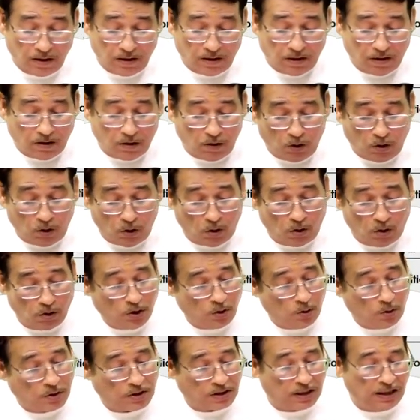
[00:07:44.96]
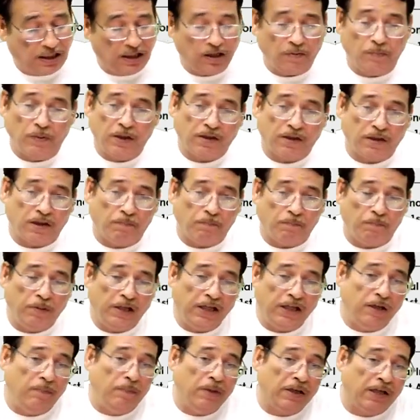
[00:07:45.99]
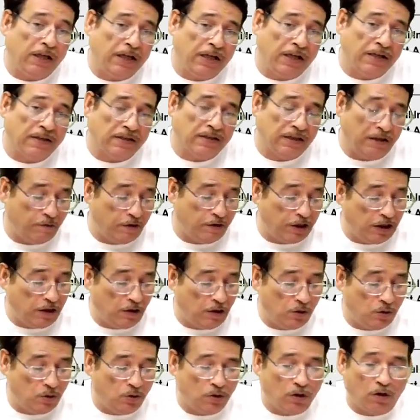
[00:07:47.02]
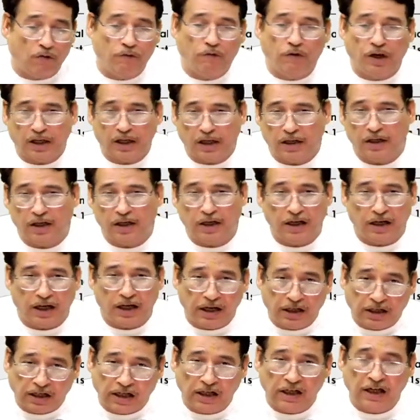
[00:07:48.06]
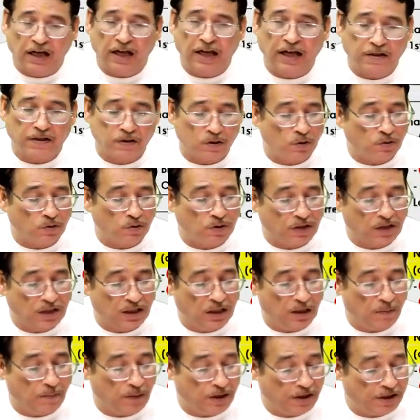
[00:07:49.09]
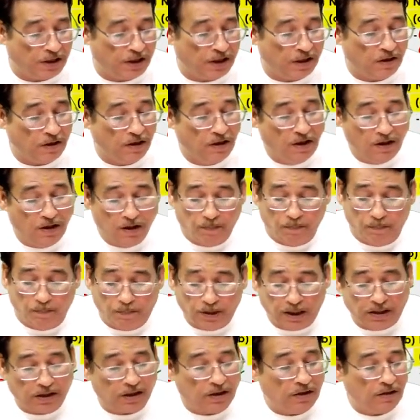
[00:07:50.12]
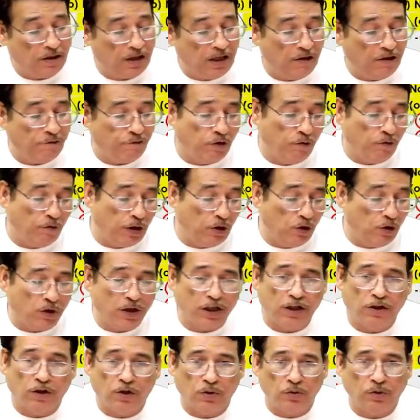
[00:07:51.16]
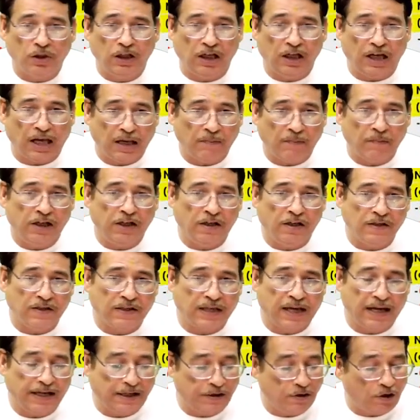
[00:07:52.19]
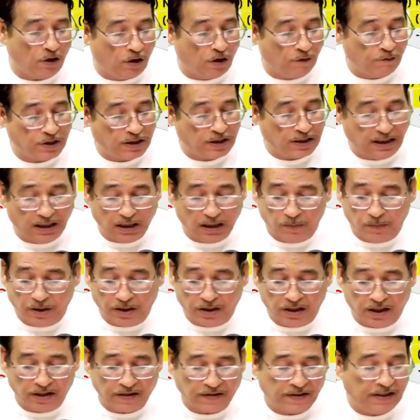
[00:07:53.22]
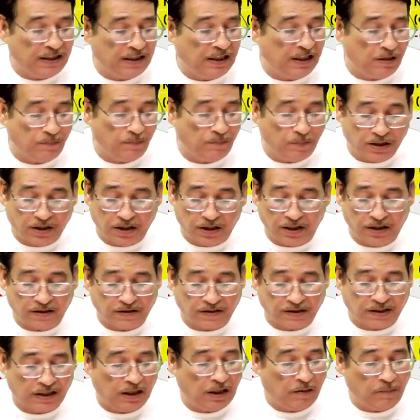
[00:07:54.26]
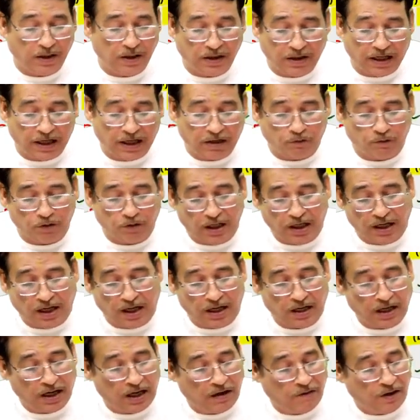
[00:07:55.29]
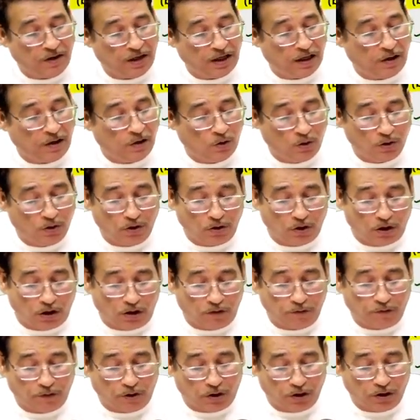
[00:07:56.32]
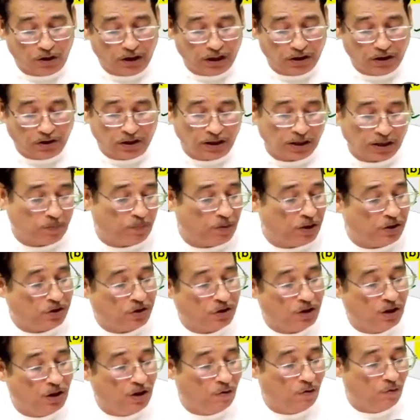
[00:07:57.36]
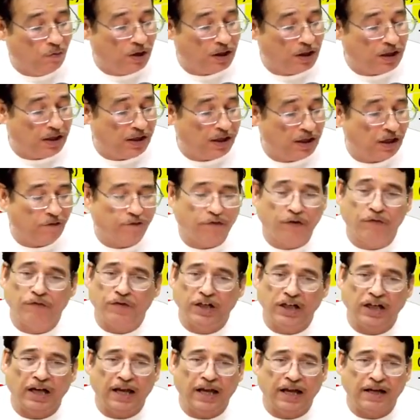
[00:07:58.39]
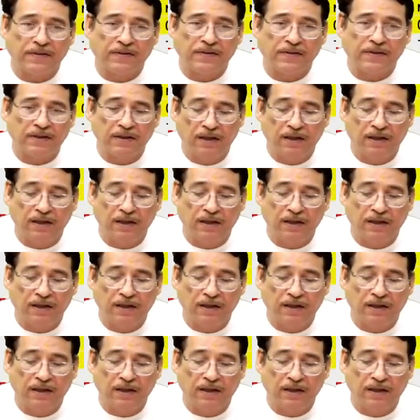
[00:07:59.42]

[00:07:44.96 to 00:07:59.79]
Loan to C Limited, B Limited has given a loan of 180 lakhs to C Limited, but if you will look into the liability side of C Limited, C Limited is claiming that we are having a loan of only this much, 150 lakhs.